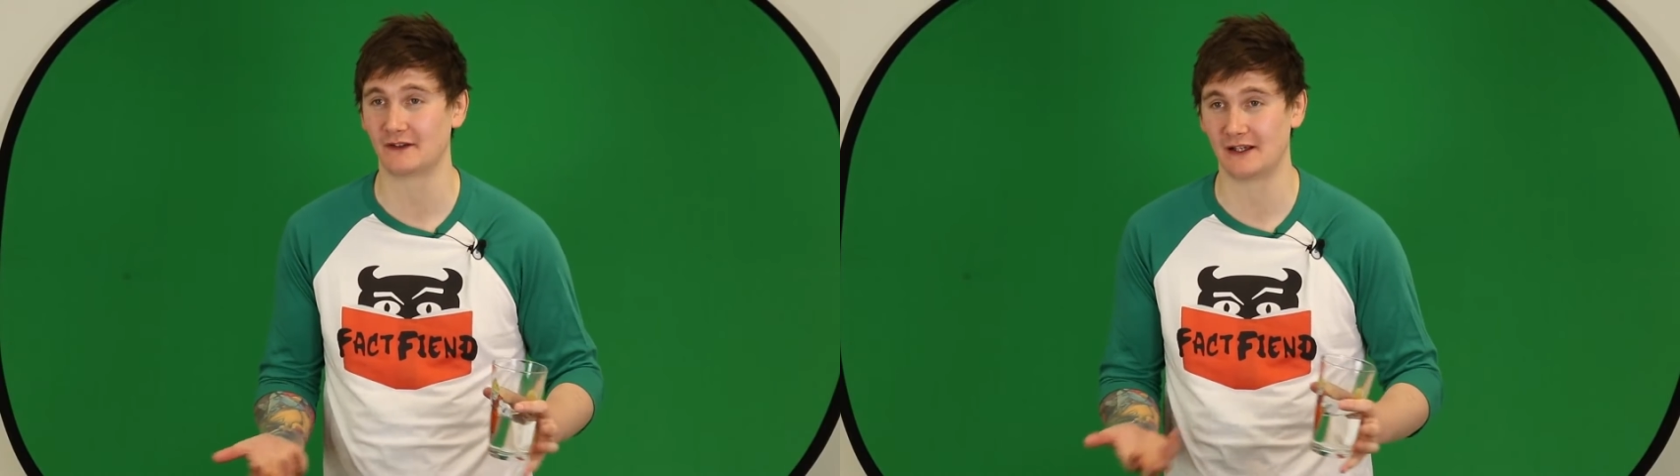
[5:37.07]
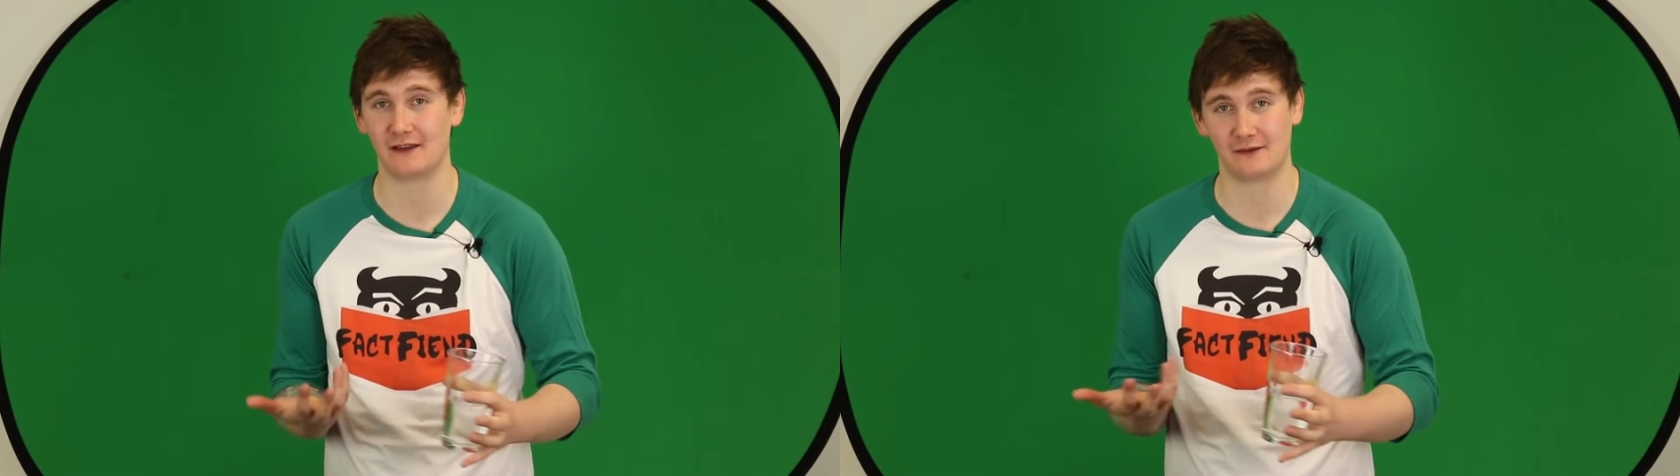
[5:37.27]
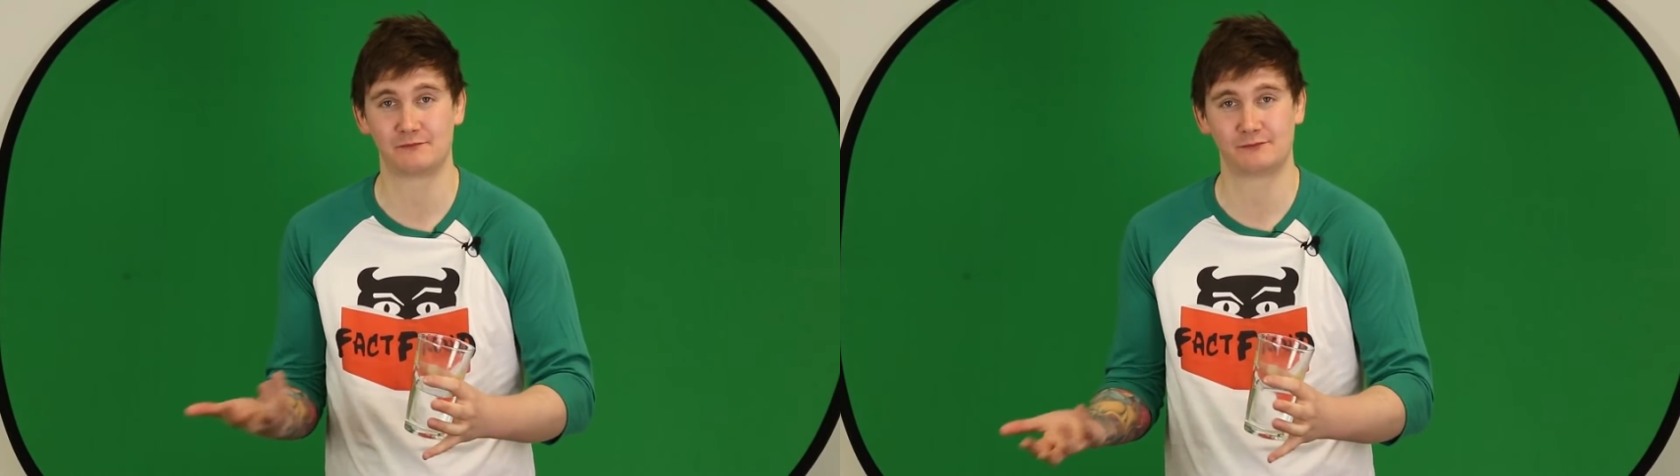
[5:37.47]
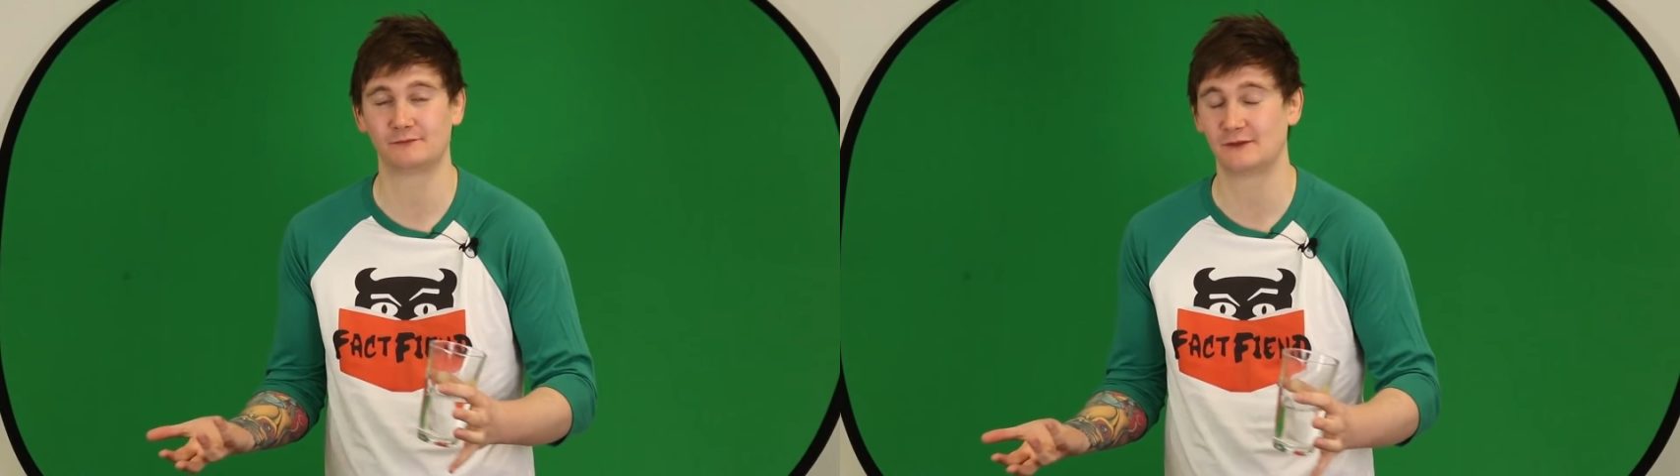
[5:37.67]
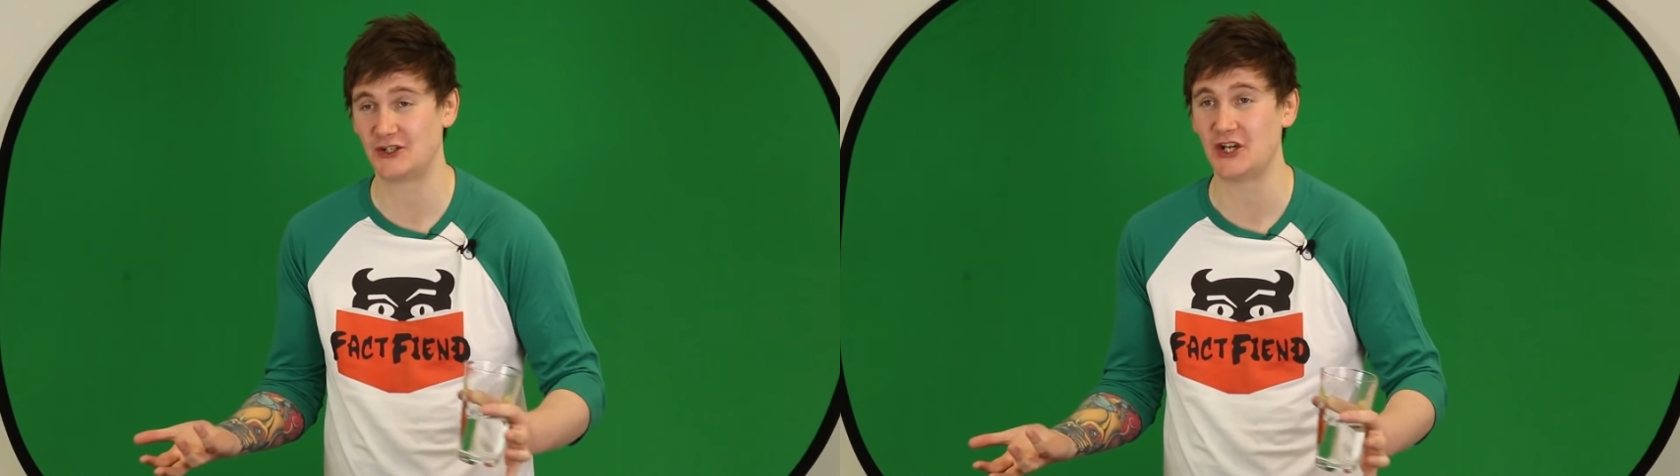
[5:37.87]
It's like the
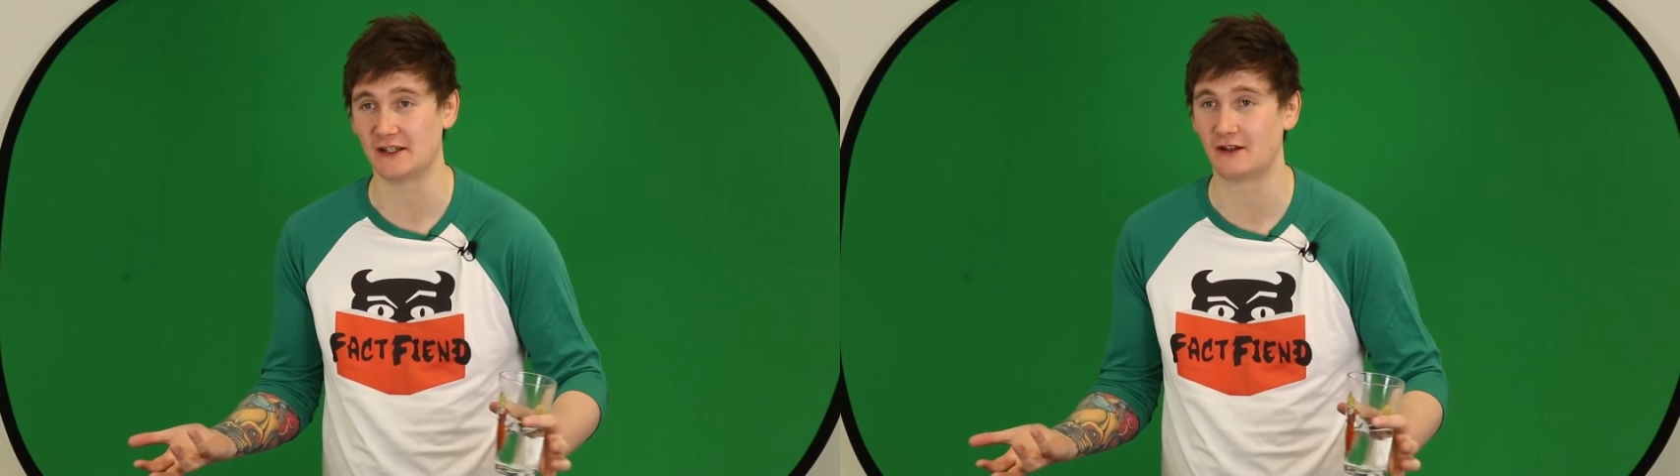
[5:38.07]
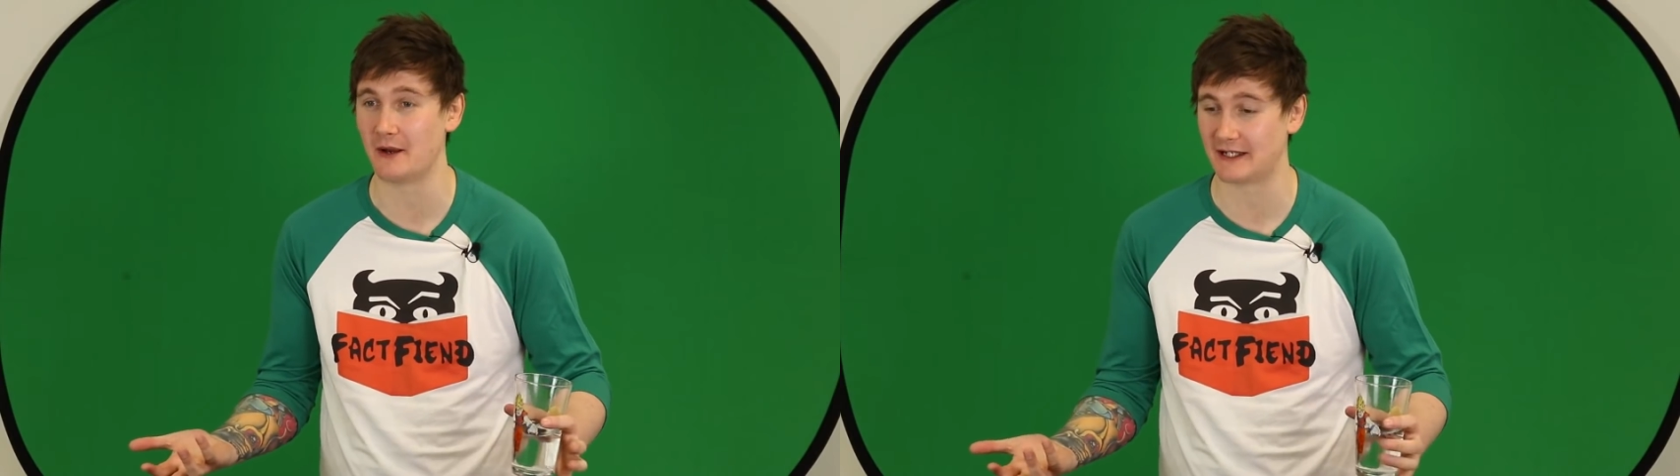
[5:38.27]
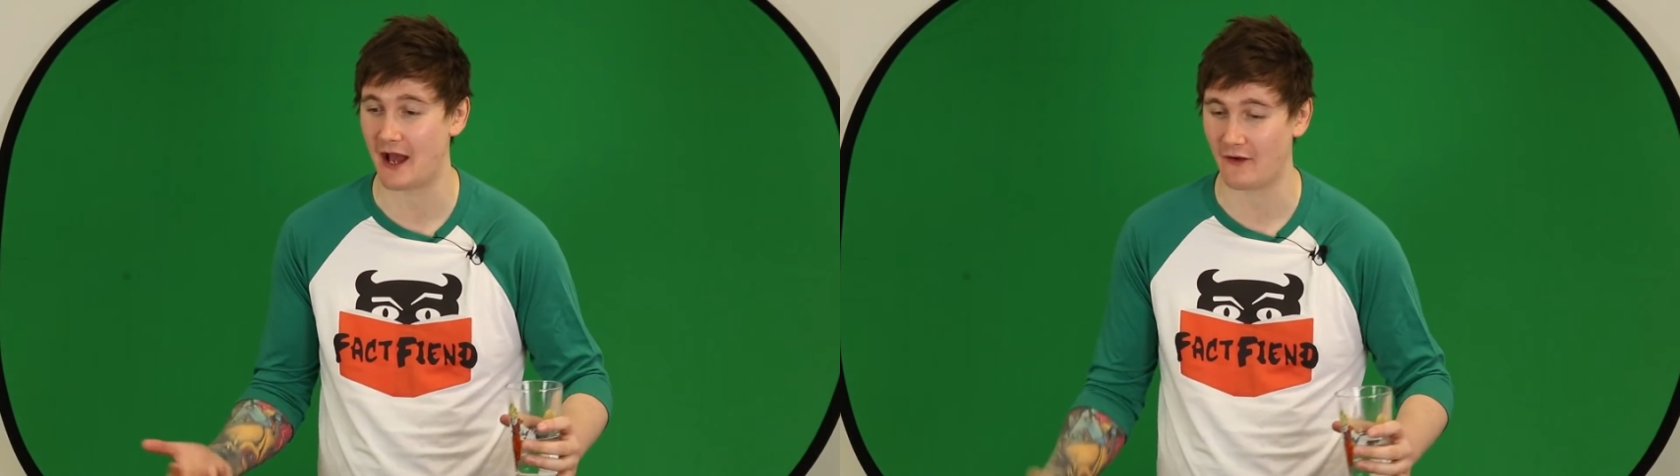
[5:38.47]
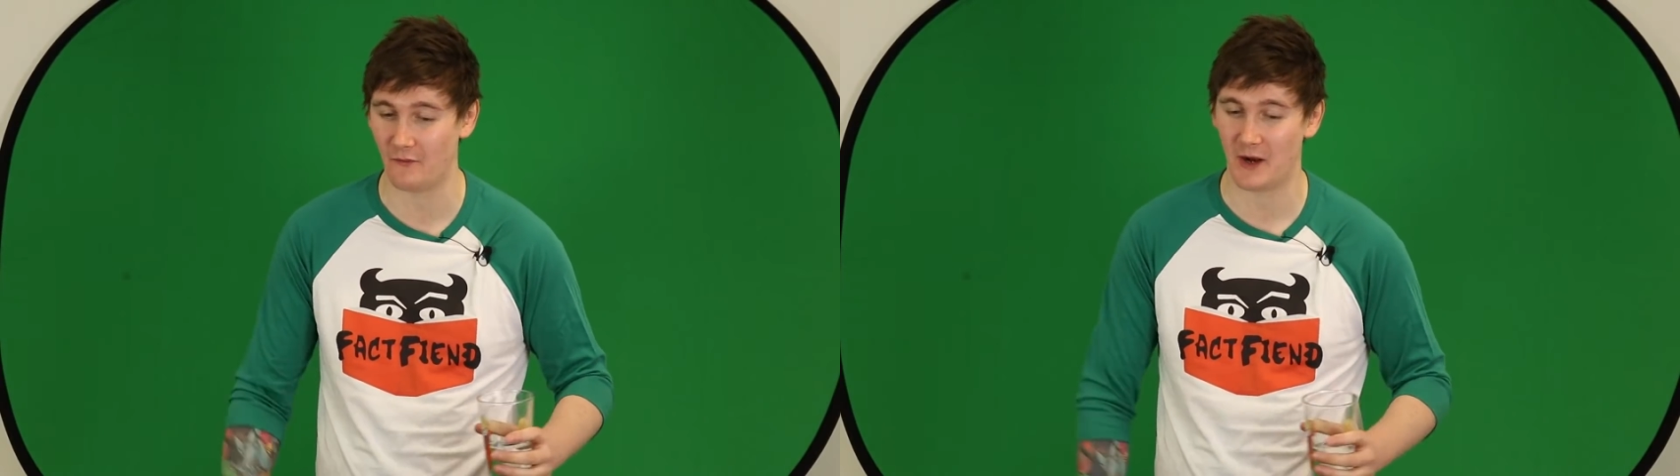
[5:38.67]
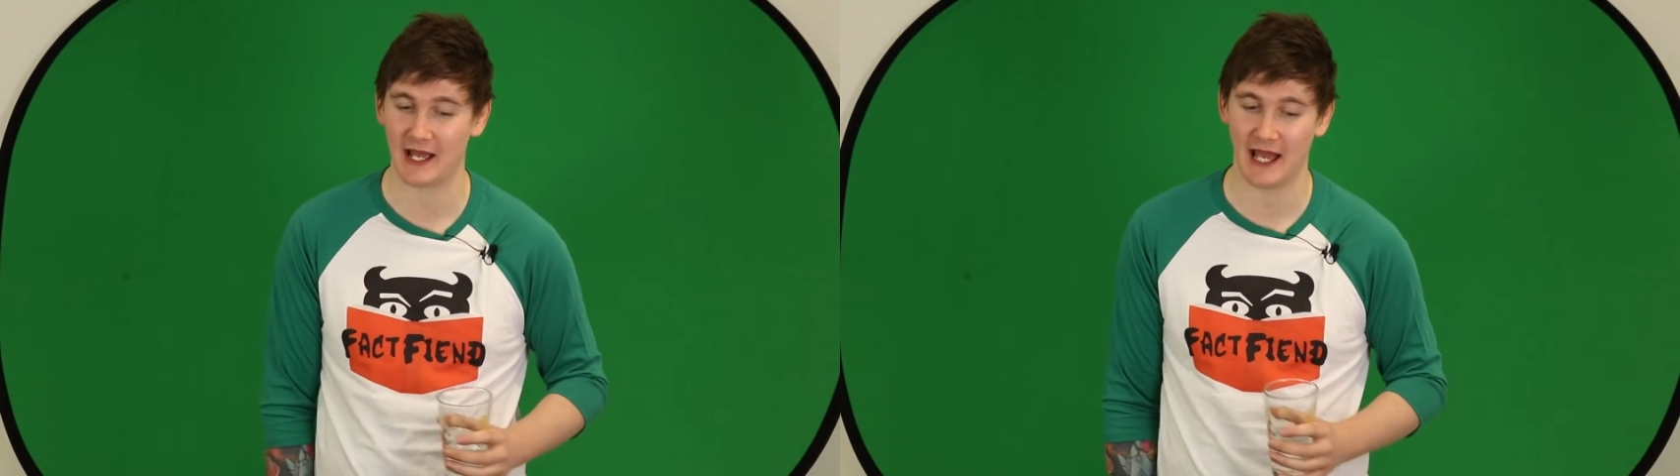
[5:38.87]
shit's going down at
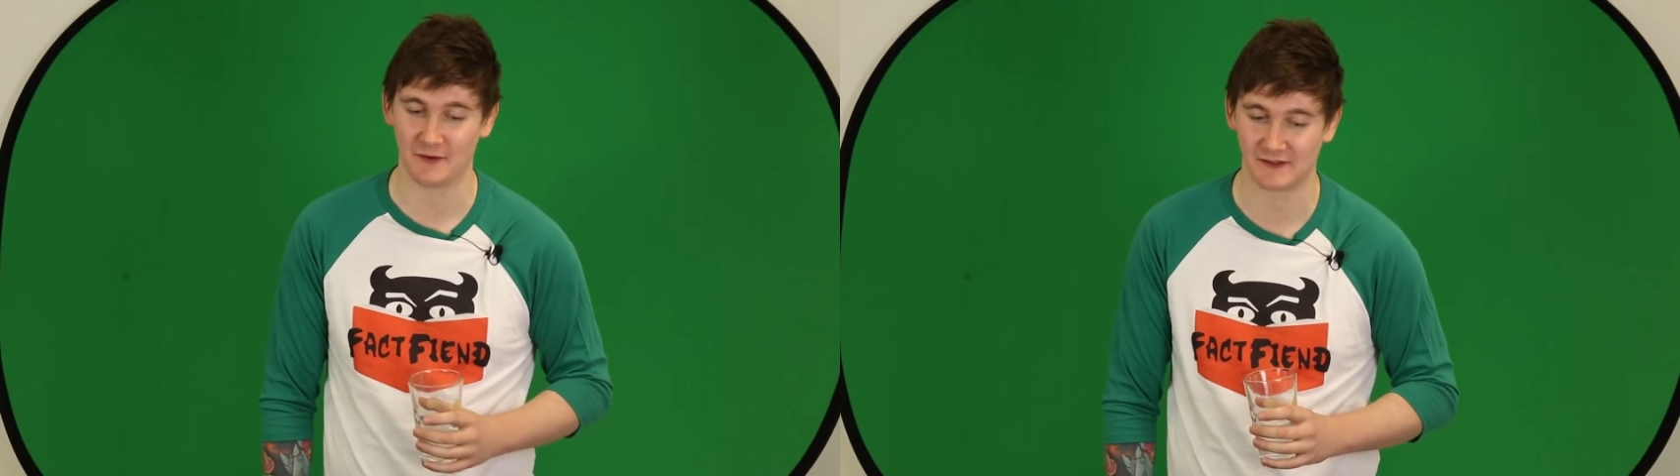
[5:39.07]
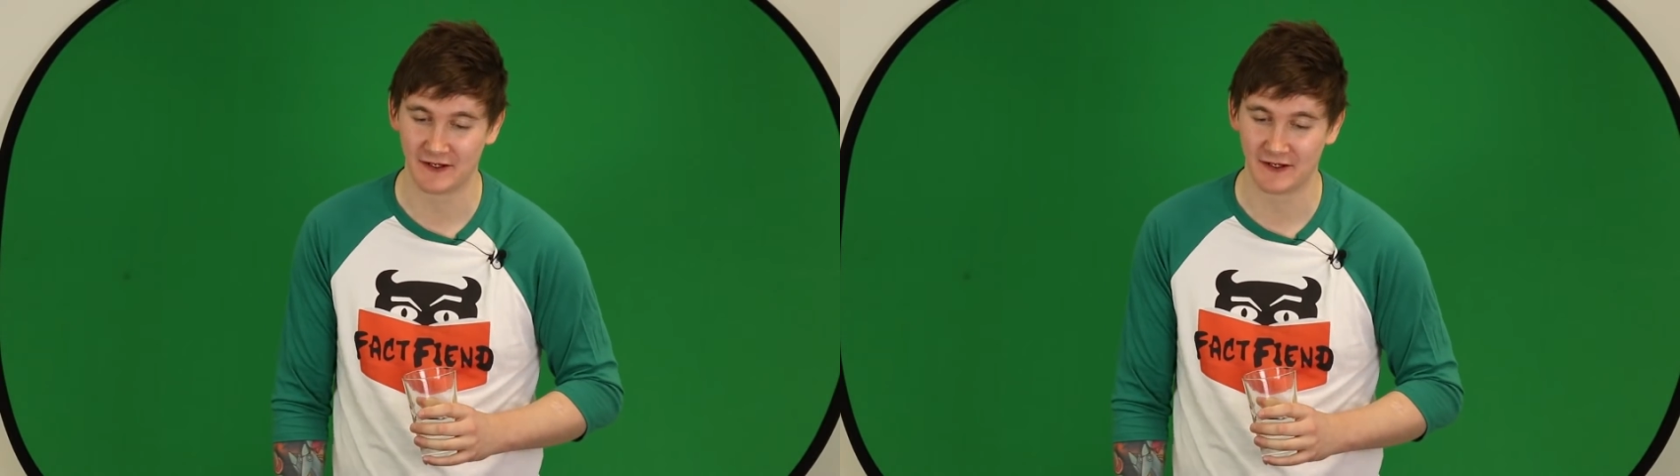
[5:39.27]
the White House.